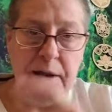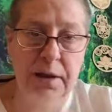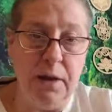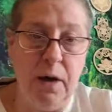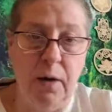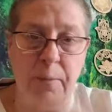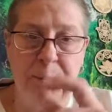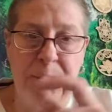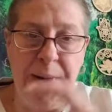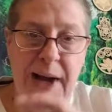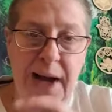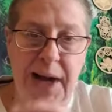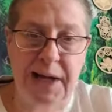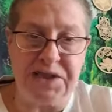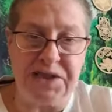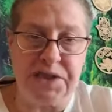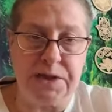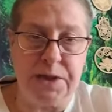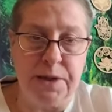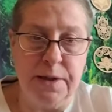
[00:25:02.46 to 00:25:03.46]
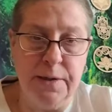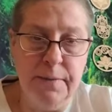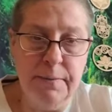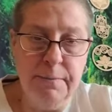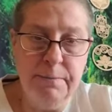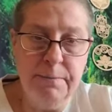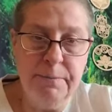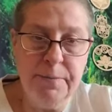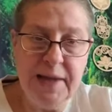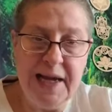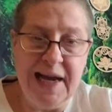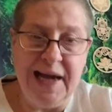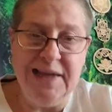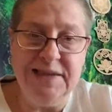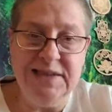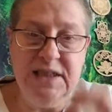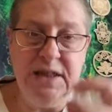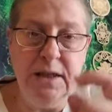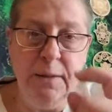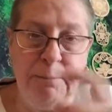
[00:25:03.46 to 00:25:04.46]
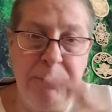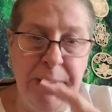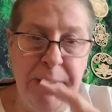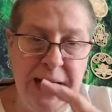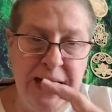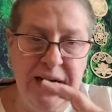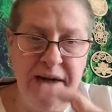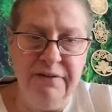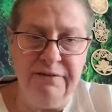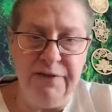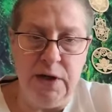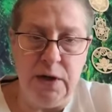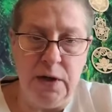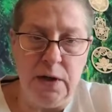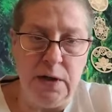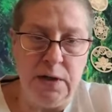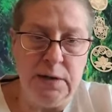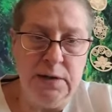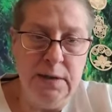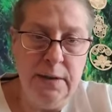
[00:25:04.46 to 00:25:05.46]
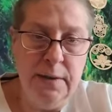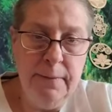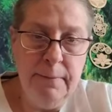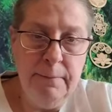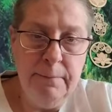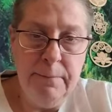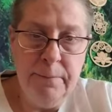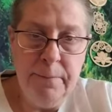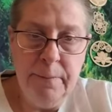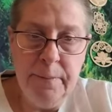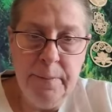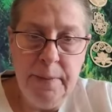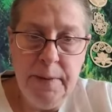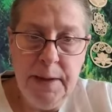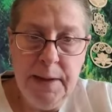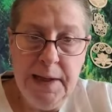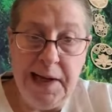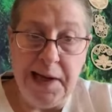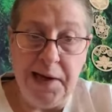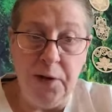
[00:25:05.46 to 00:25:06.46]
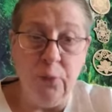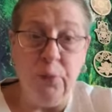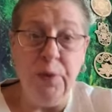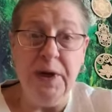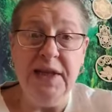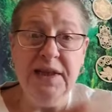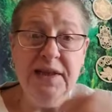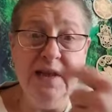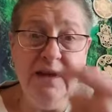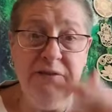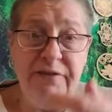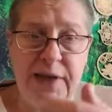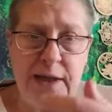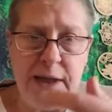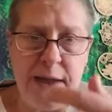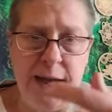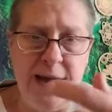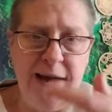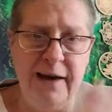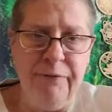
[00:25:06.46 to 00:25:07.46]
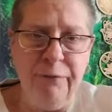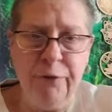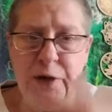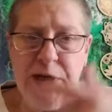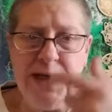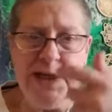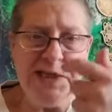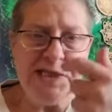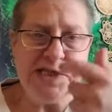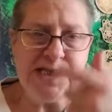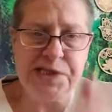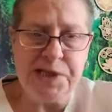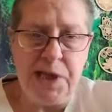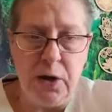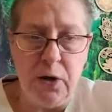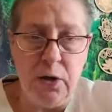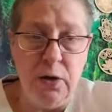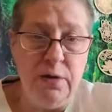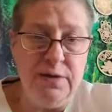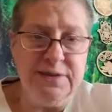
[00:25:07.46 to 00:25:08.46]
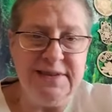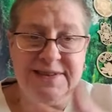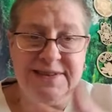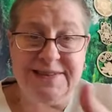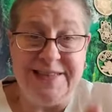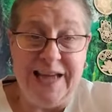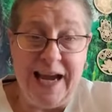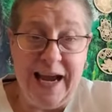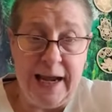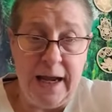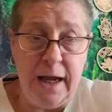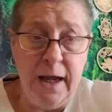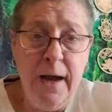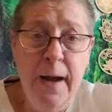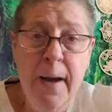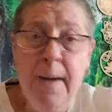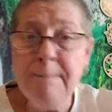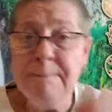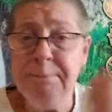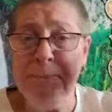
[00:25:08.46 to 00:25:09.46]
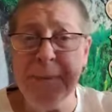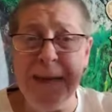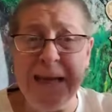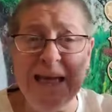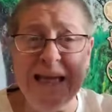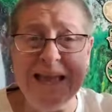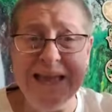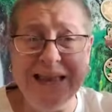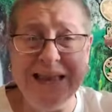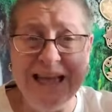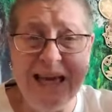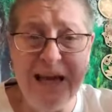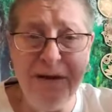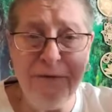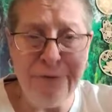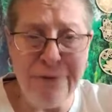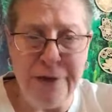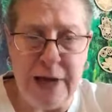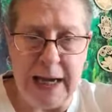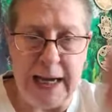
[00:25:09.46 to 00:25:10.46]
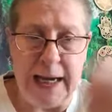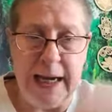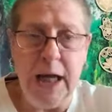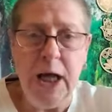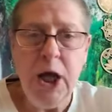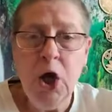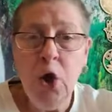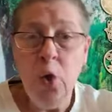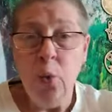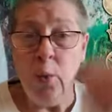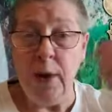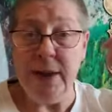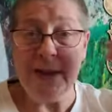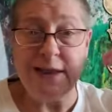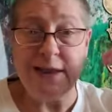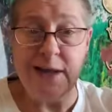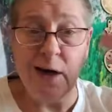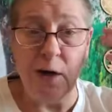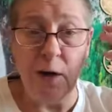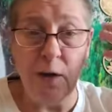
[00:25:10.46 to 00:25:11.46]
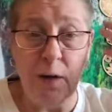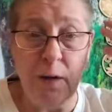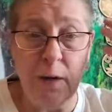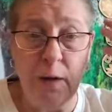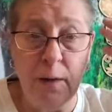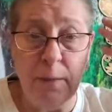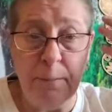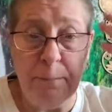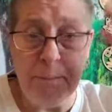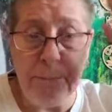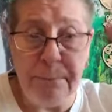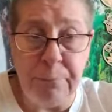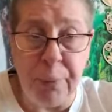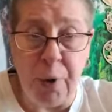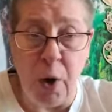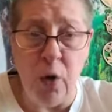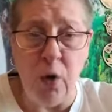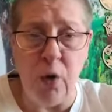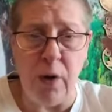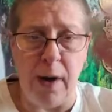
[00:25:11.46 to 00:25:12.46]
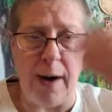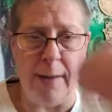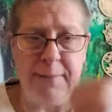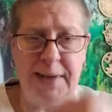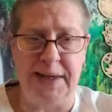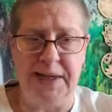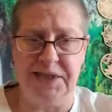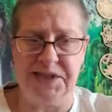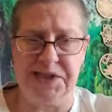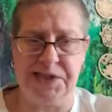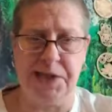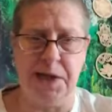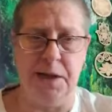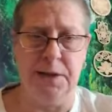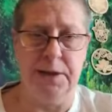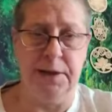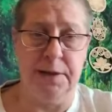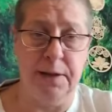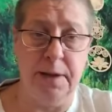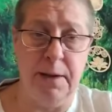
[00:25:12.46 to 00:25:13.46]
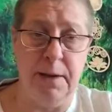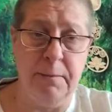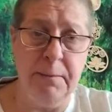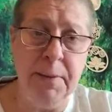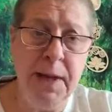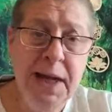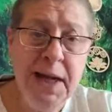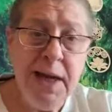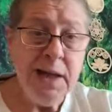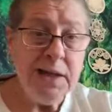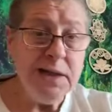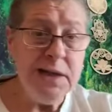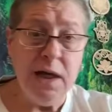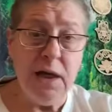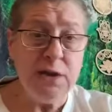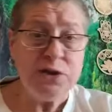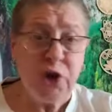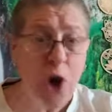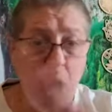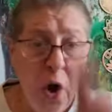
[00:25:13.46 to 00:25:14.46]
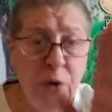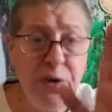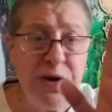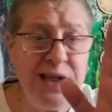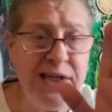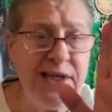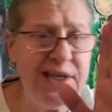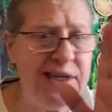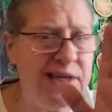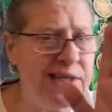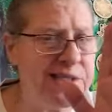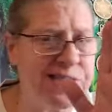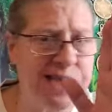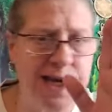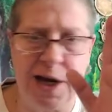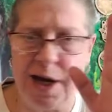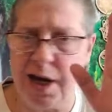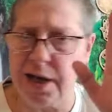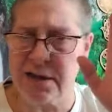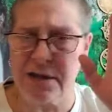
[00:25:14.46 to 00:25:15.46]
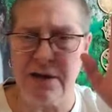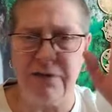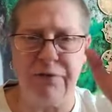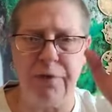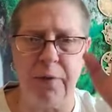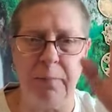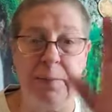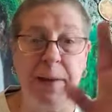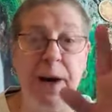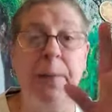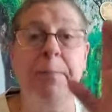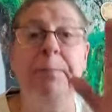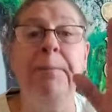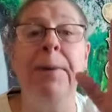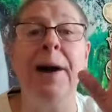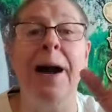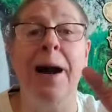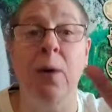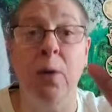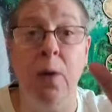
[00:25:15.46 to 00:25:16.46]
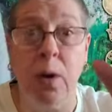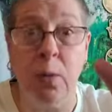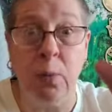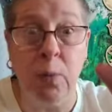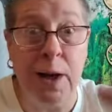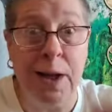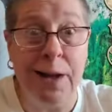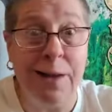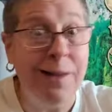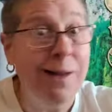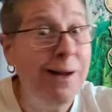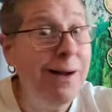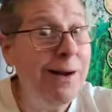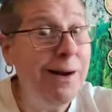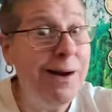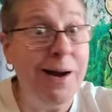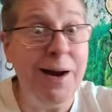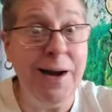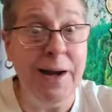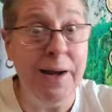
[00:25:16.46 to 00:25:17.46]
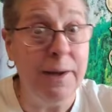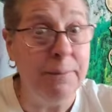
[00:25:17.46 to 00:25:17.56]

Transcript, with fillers: in their past and in the pain of it all and relive it every single day, believing what their programming is telling them, totally disconnected from their power. Well, I